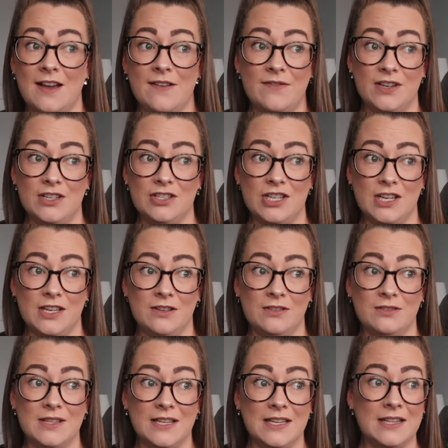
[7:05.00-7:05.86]
having a
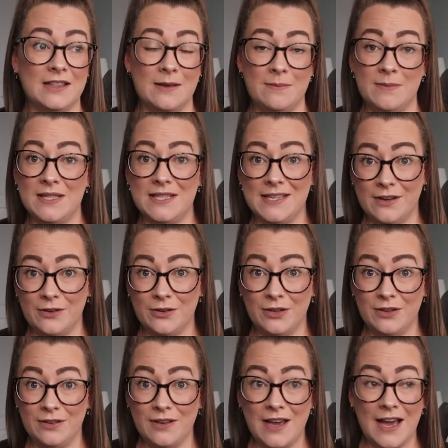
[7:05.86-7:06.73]
child. Like, let me tell
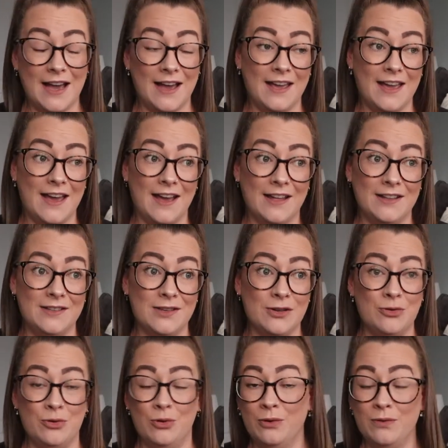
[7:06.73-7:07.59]
you, I had
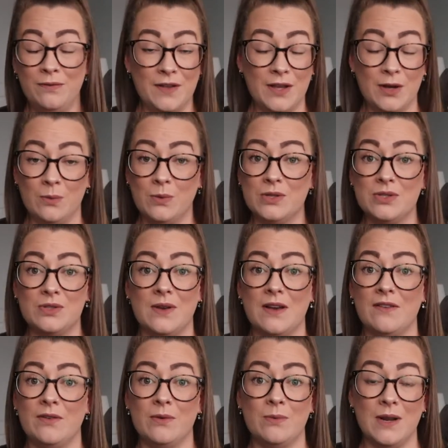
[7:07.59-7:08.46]
no fear
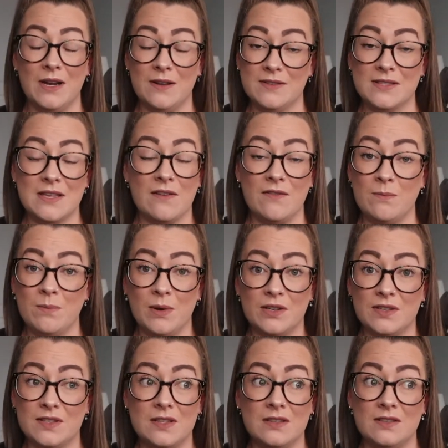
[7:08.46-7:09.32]
whatsoever when I was giving
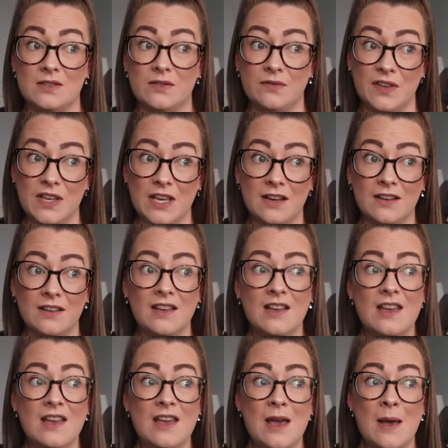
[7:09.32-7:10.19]
birth to Sophia.
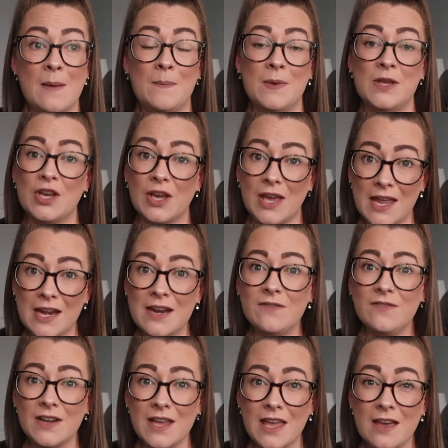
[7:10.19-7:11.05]
But you kind
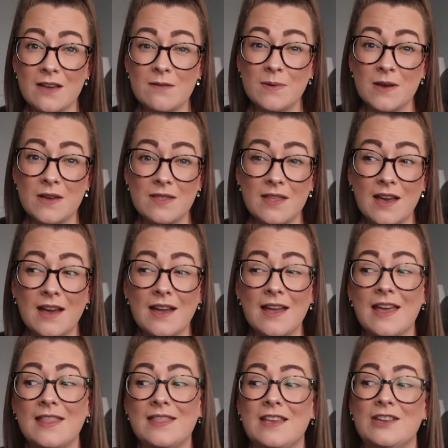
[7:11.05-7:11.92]
of forget about
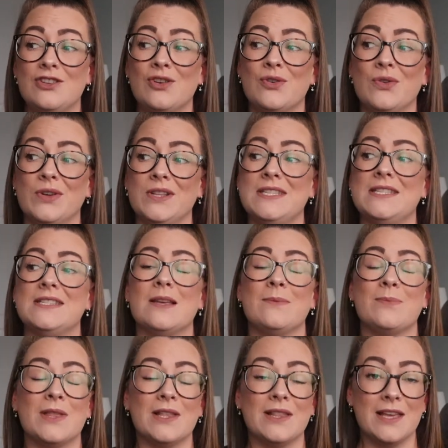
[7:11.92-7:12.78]
that and then you go into
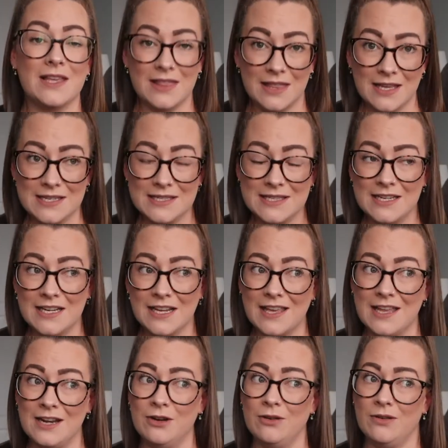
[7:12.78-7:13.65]
something like this and
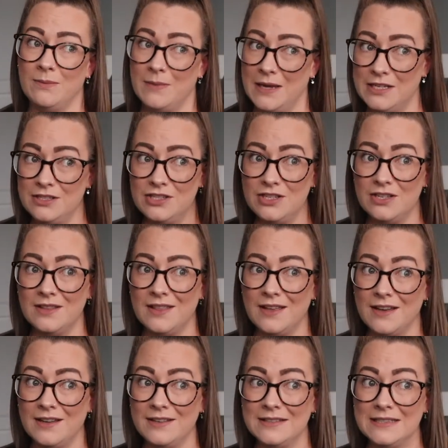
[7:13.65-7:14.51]
it kind of reminds you
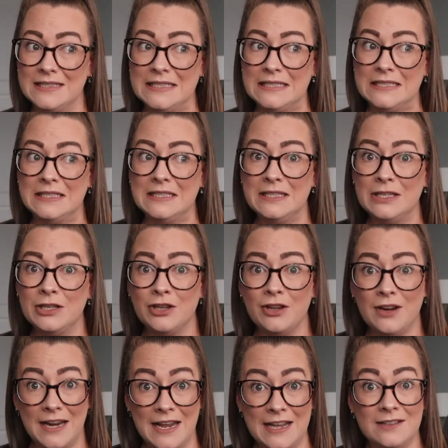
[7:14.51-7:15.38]
that
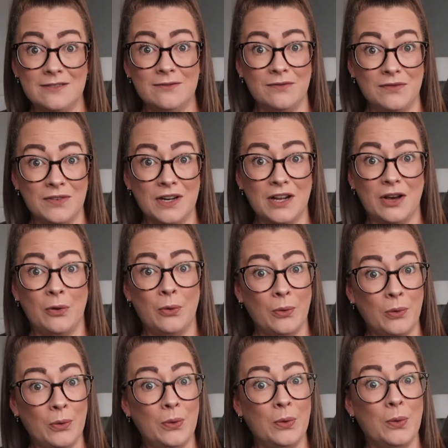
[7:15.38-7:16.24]
you're heading for a
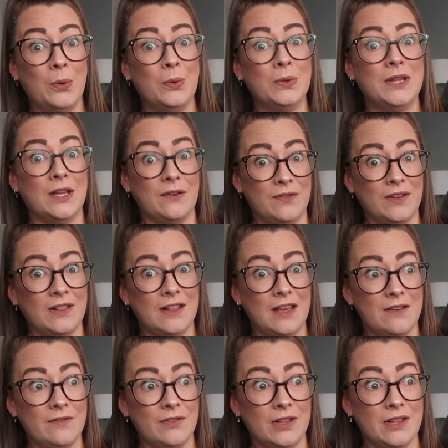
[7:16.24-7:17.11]
whole different
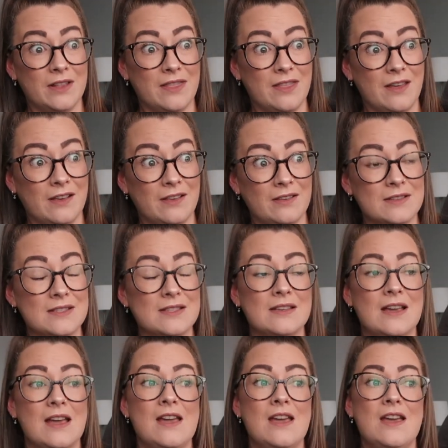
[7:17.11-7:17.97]
level of
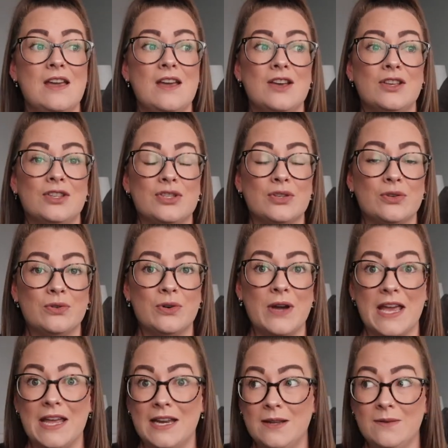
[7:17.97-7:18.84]
things. So
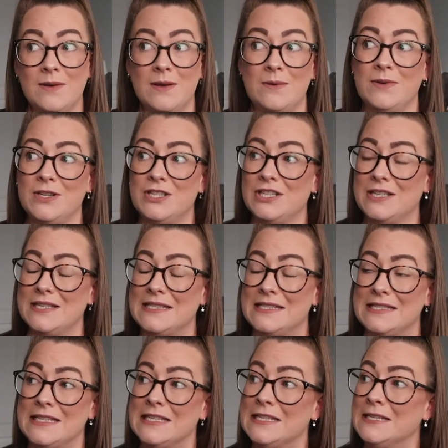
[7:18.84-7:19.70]
anyway, we just